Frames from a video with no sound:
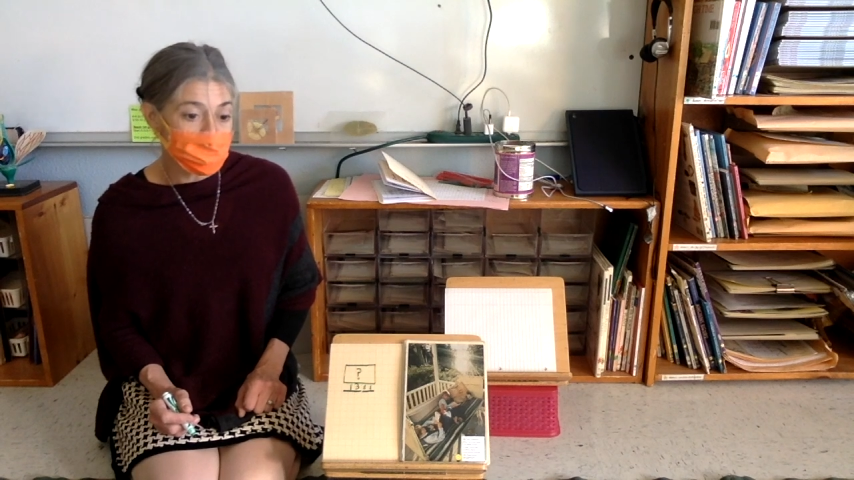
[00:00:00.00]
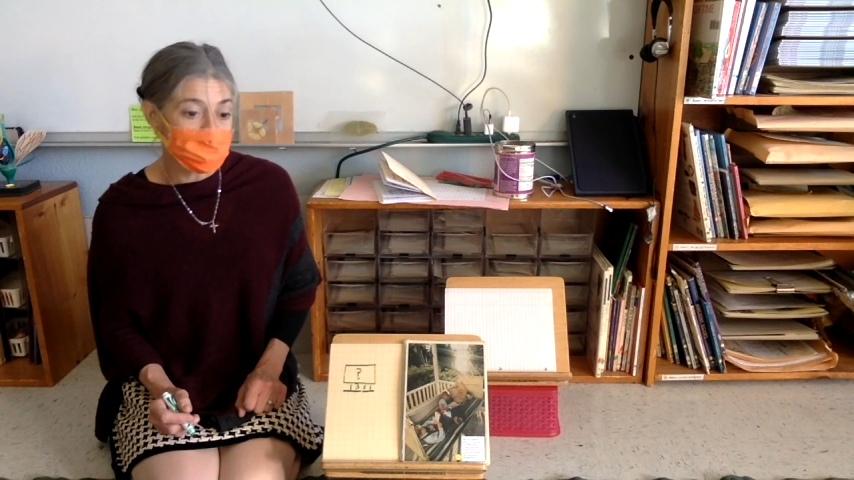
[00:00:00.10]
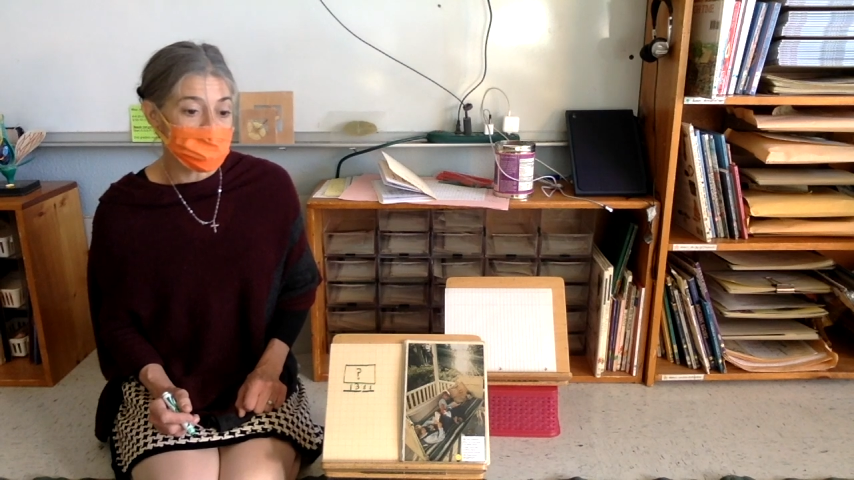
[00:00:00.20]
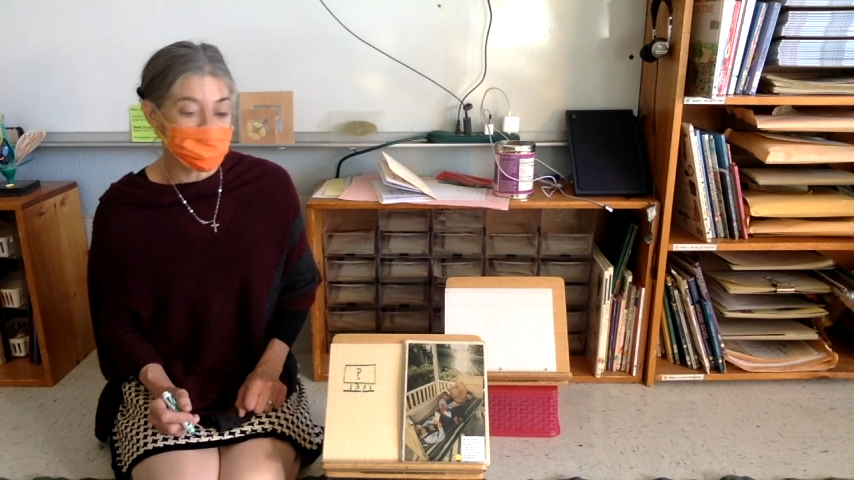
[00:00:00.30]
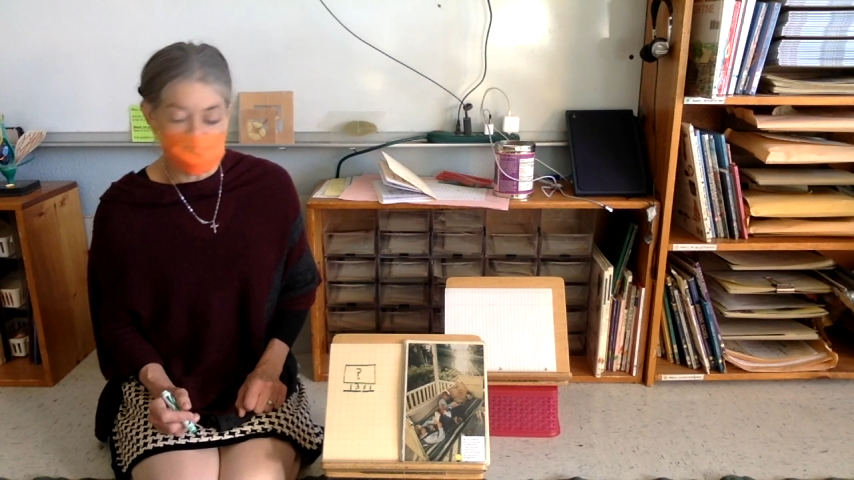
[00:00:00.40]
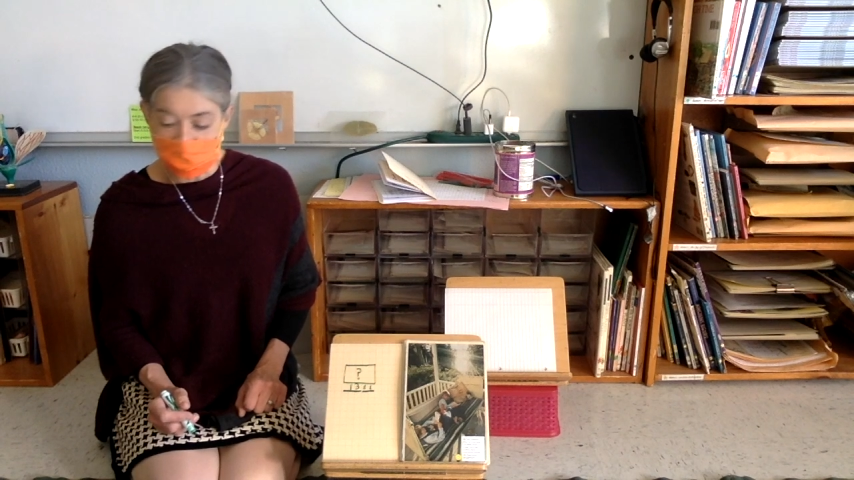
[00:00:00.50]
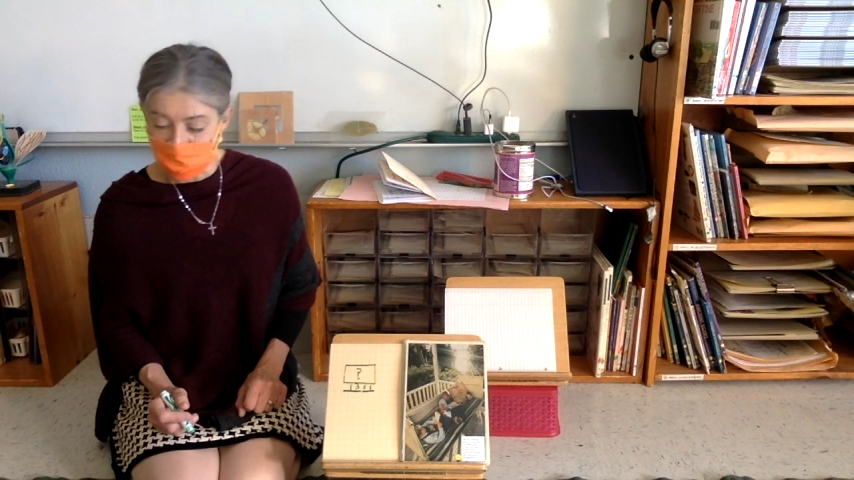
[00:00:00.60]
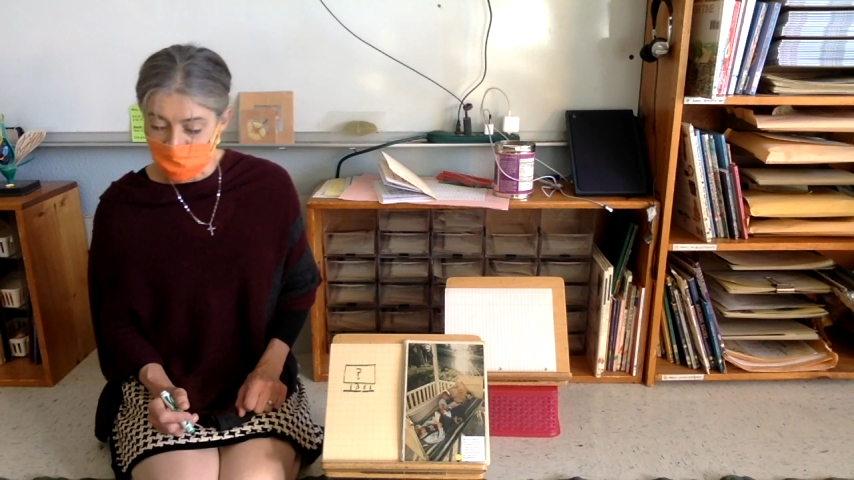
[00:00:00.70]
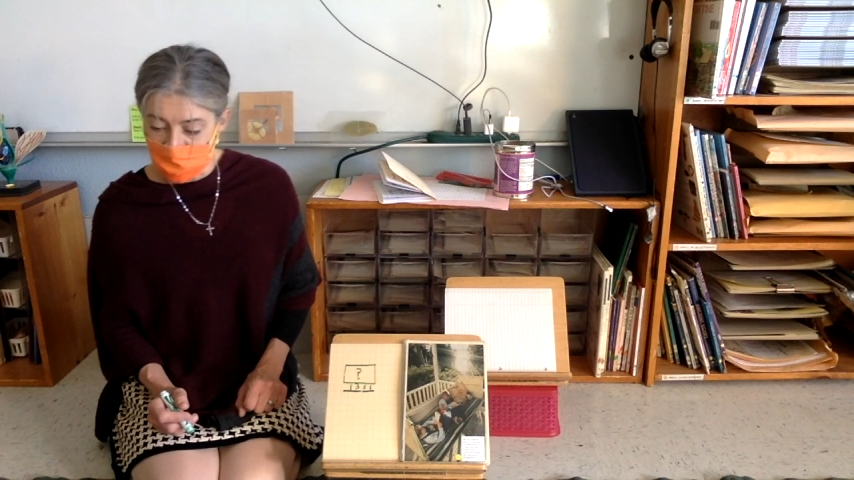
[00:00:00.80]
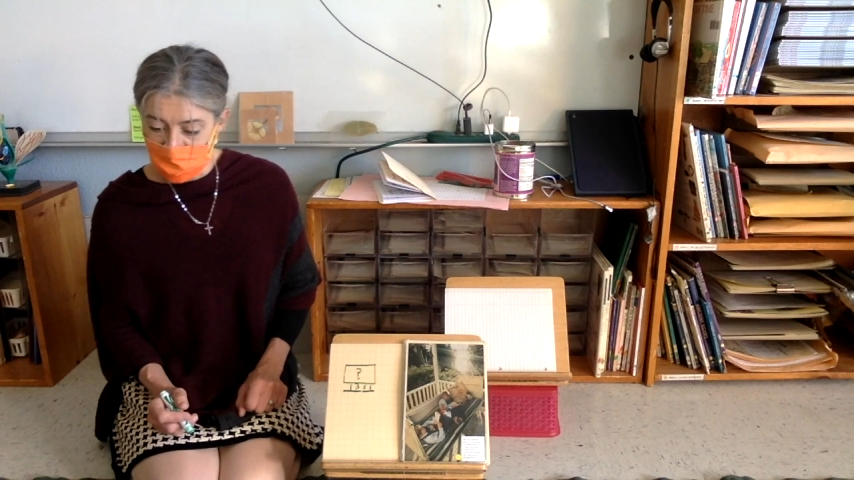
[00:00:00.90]
Lovely.
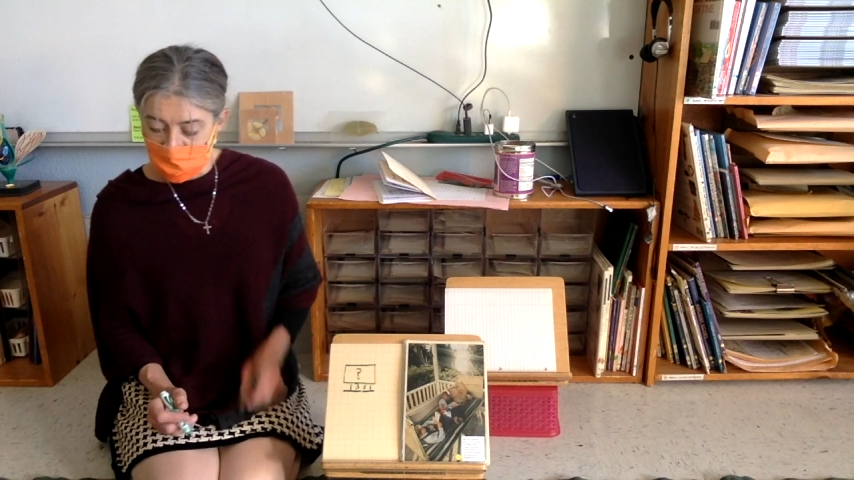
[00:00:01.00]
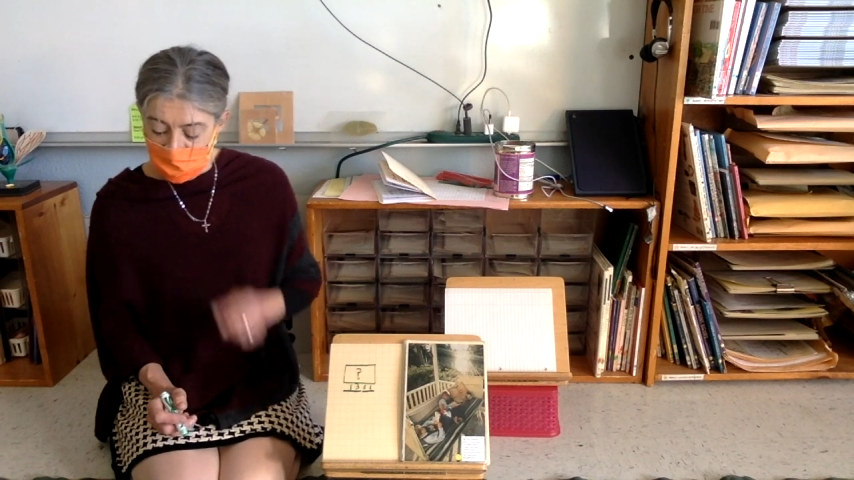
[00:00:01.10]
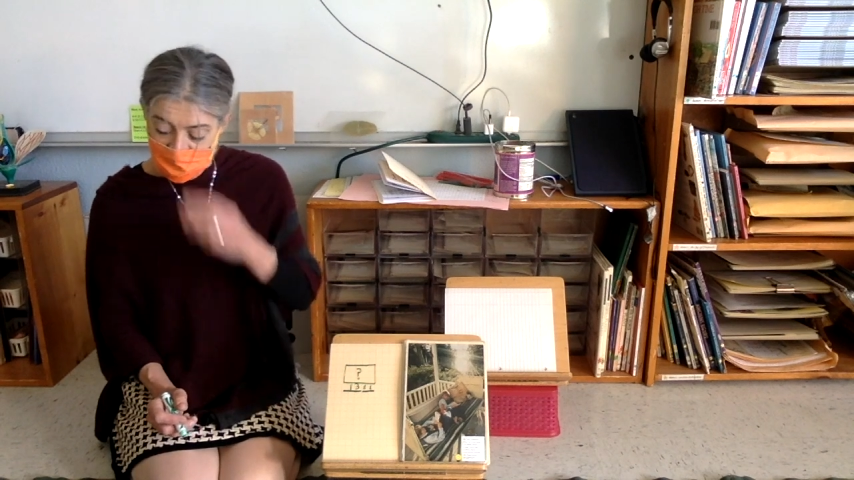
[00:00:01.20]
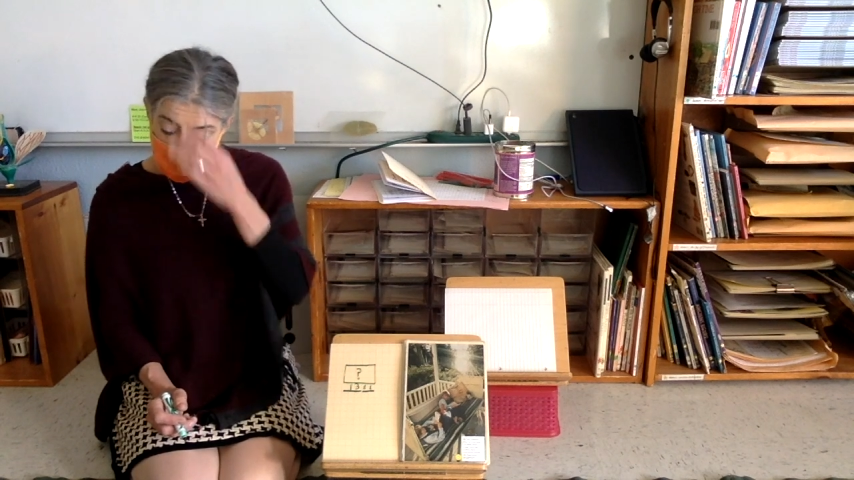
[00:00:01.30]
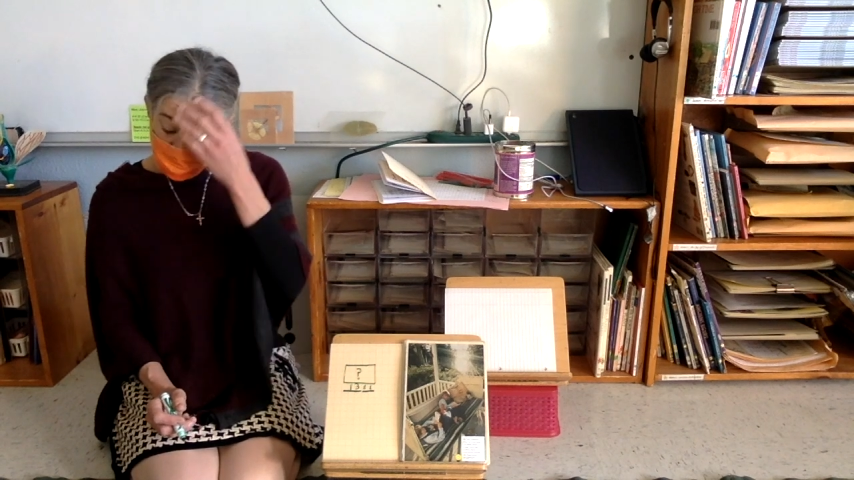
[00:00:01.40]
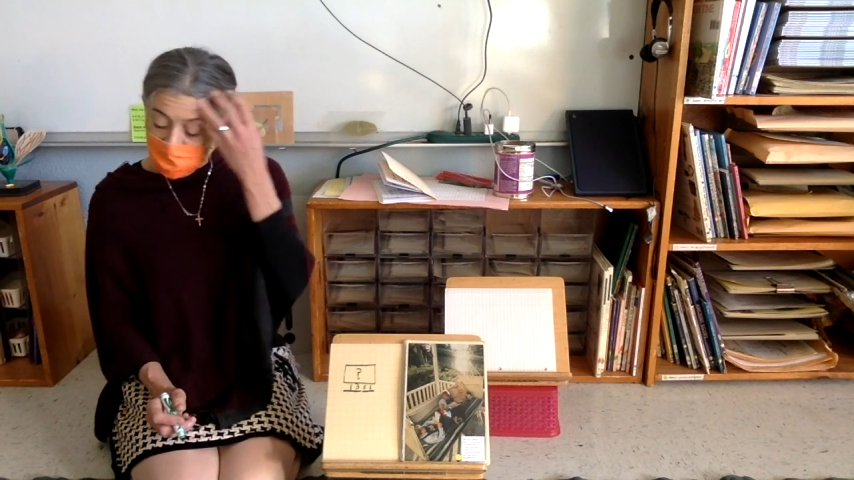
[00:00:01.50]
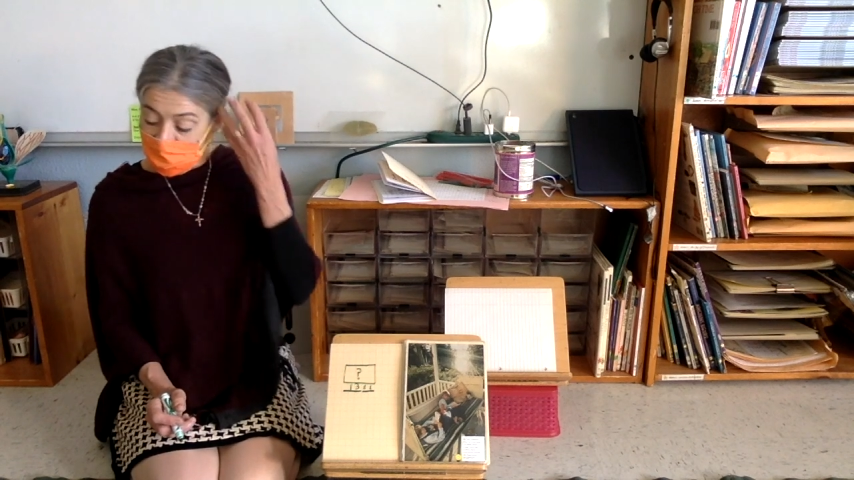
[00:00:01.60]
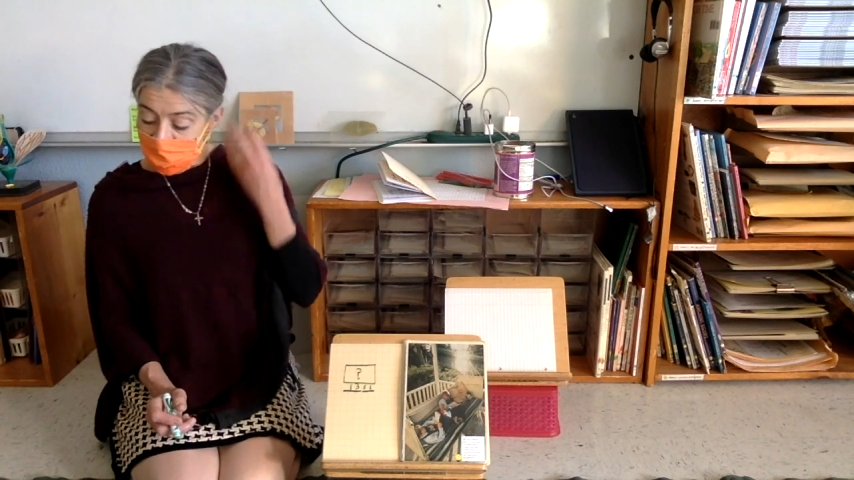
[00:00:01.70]
What